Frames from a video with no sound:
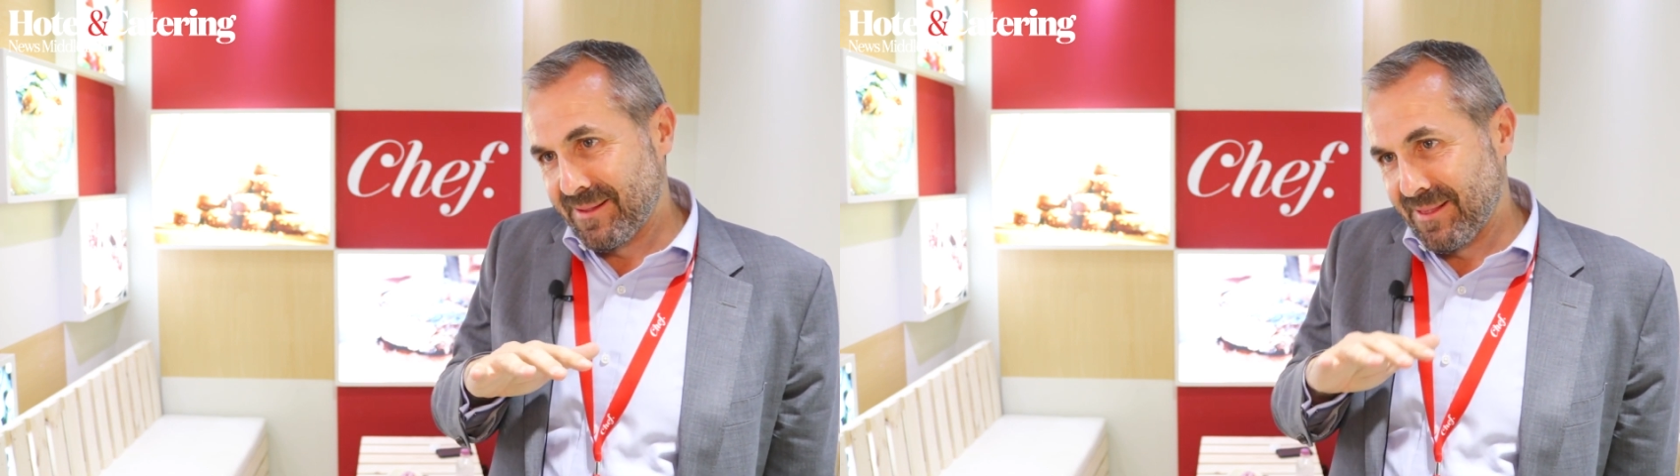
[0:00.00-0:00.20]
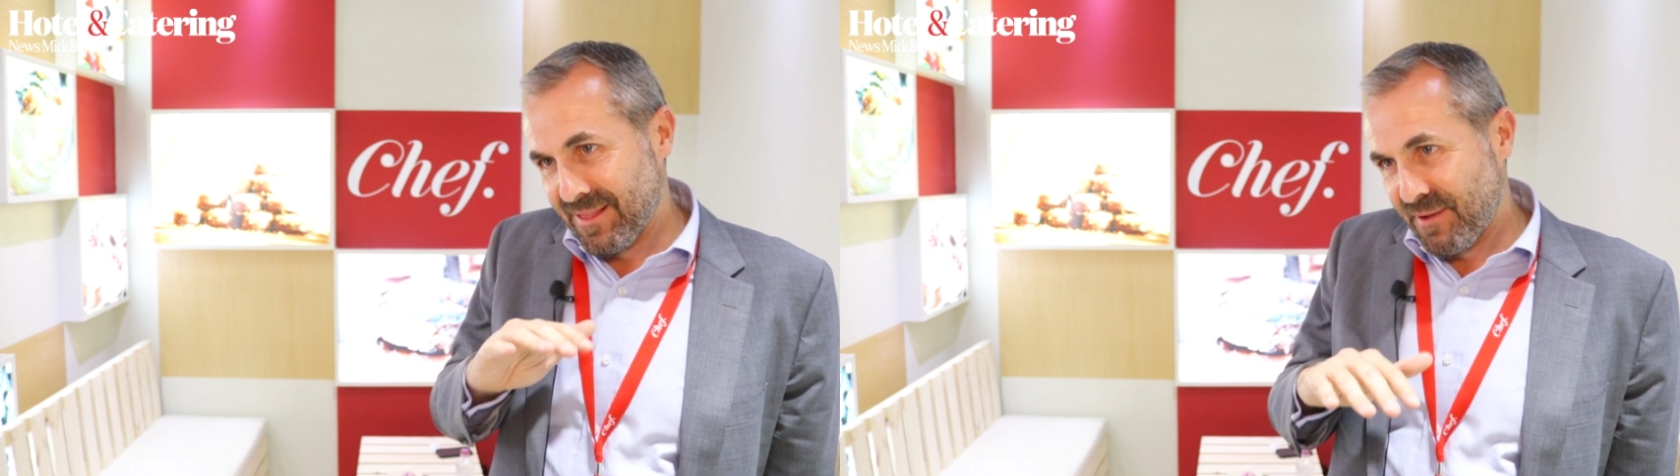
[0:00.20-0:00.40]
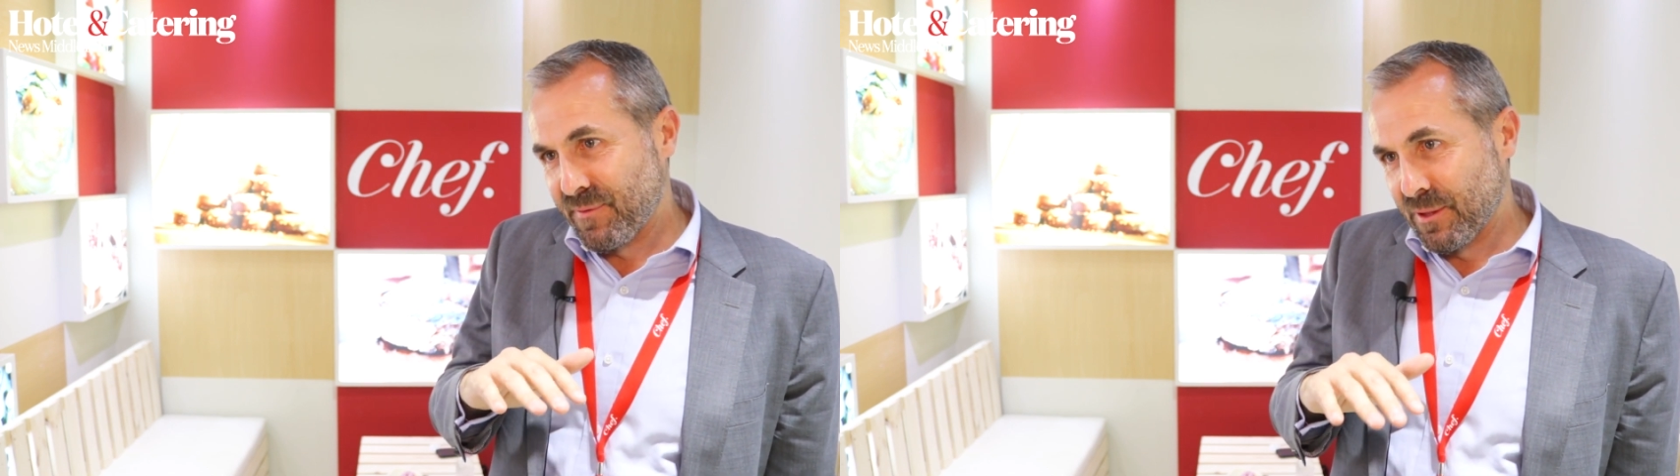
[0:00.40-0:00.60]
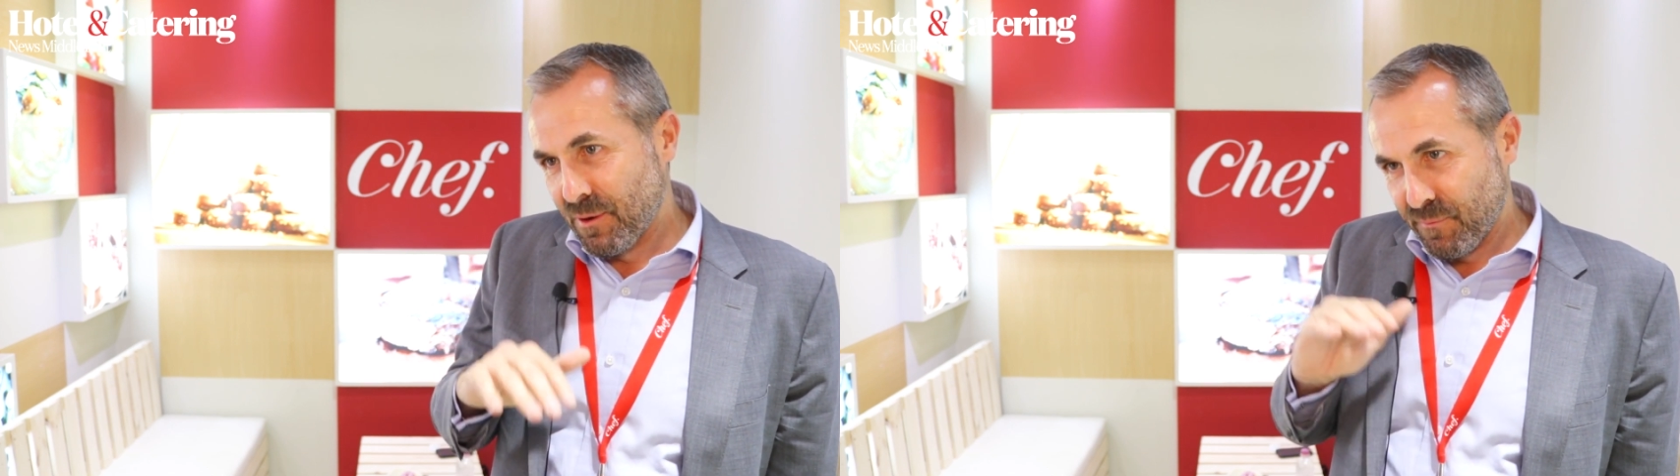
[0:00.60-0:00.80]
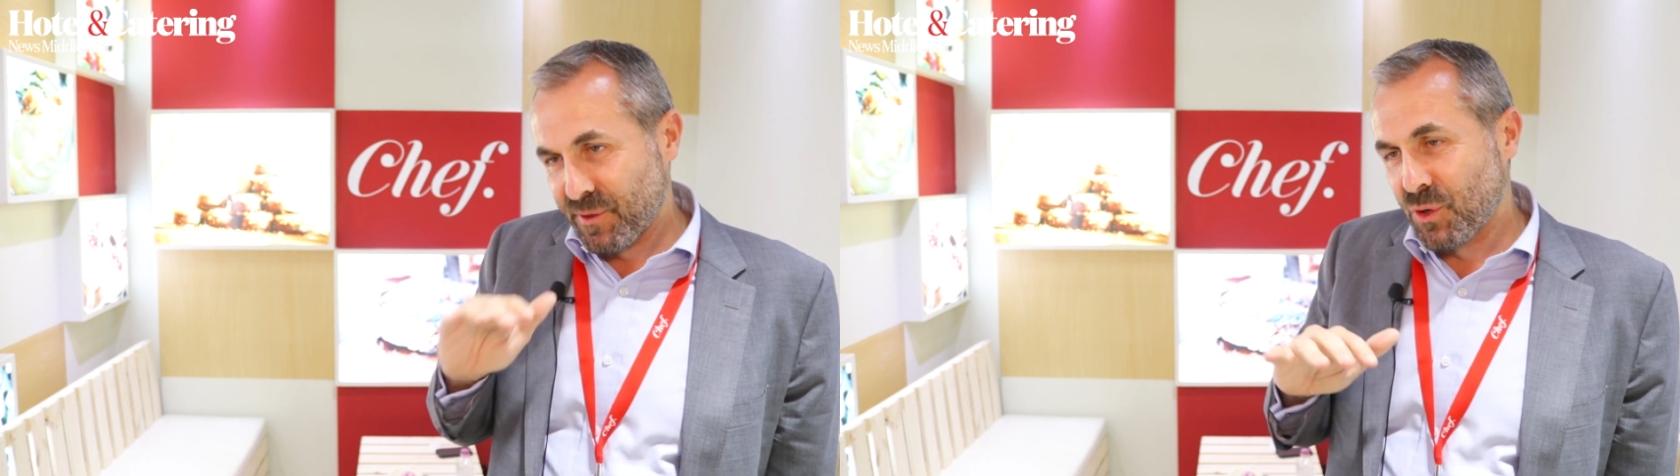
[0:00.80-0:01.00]

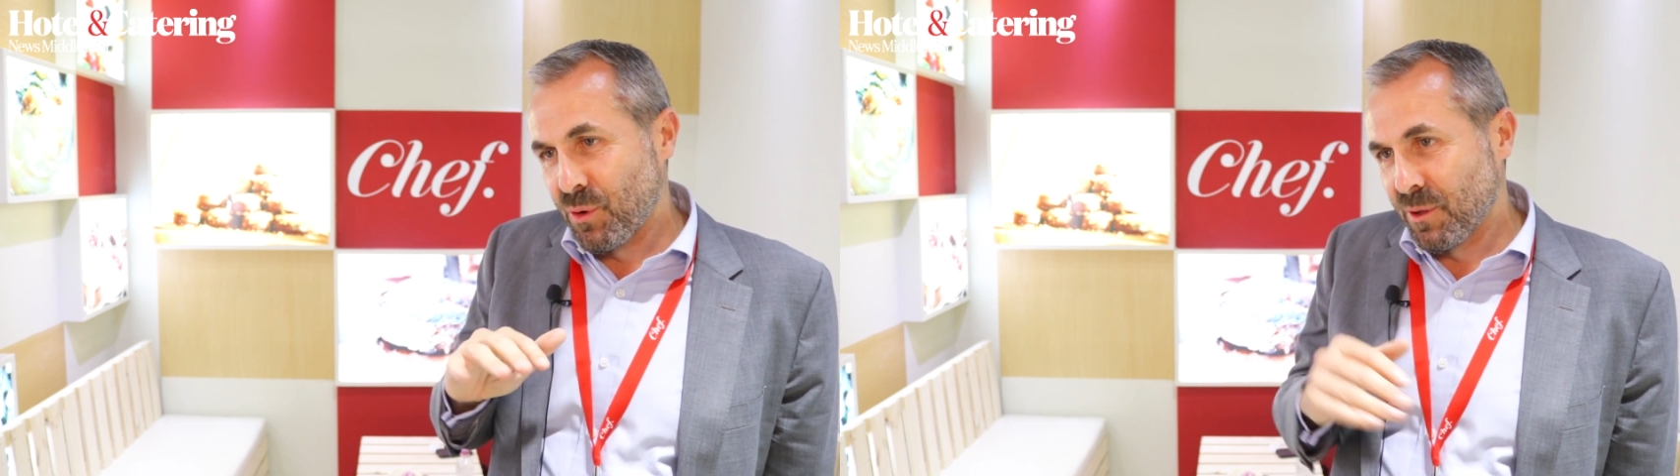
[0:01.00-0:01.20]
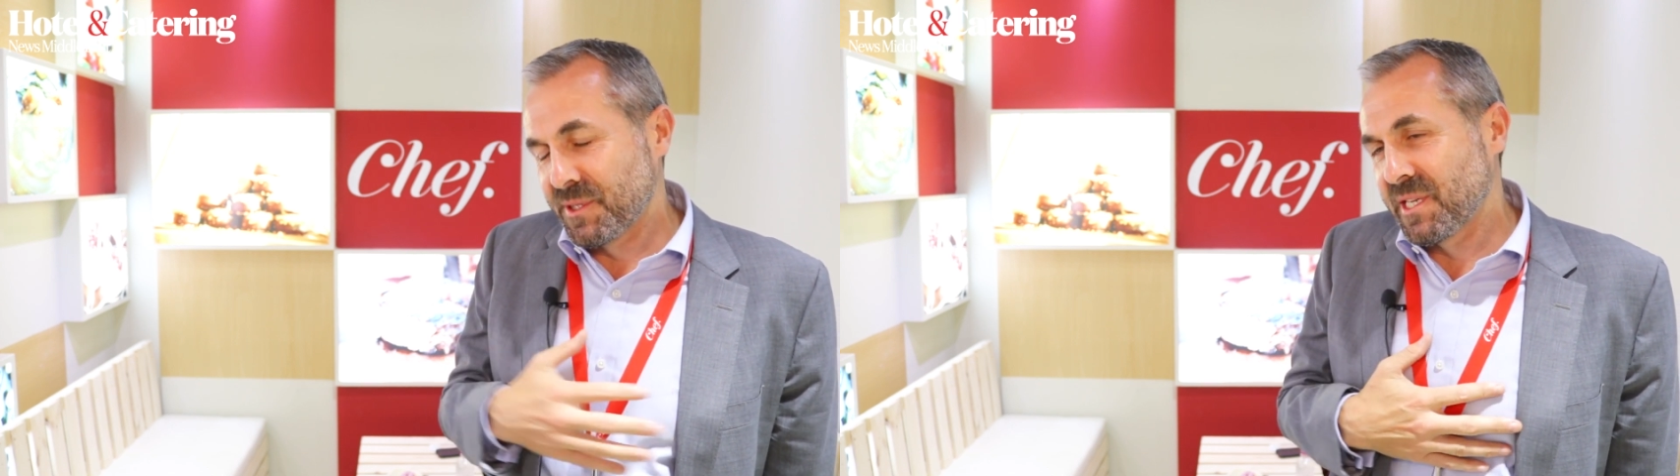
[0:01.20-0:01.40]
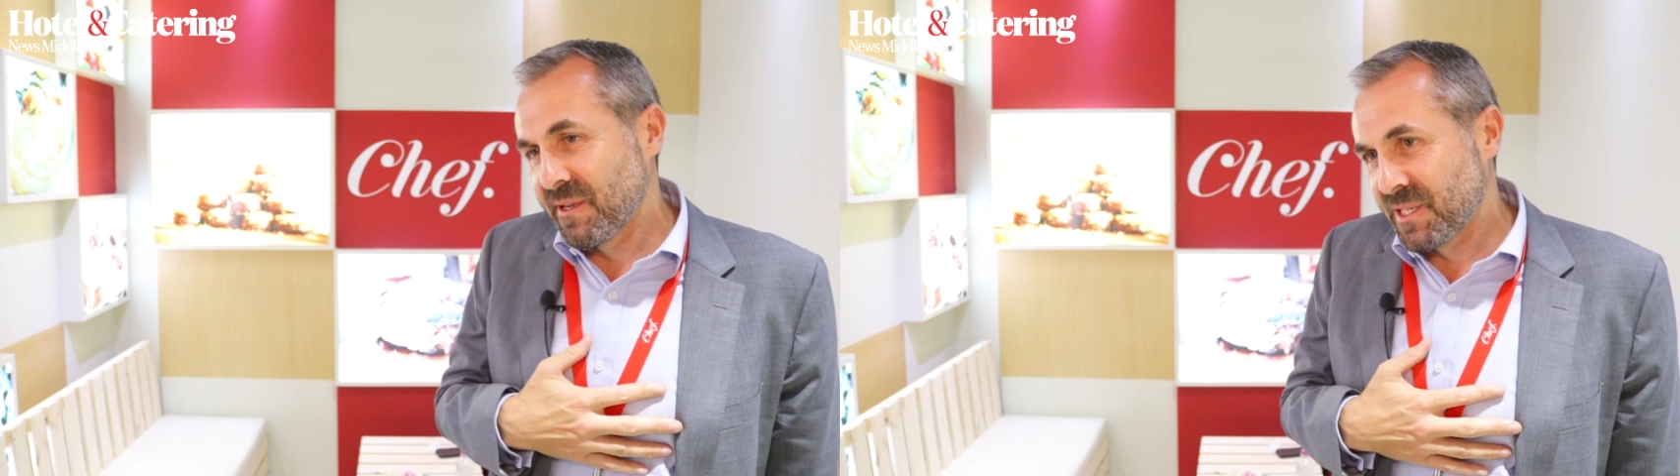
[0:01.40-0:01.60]
level of and quality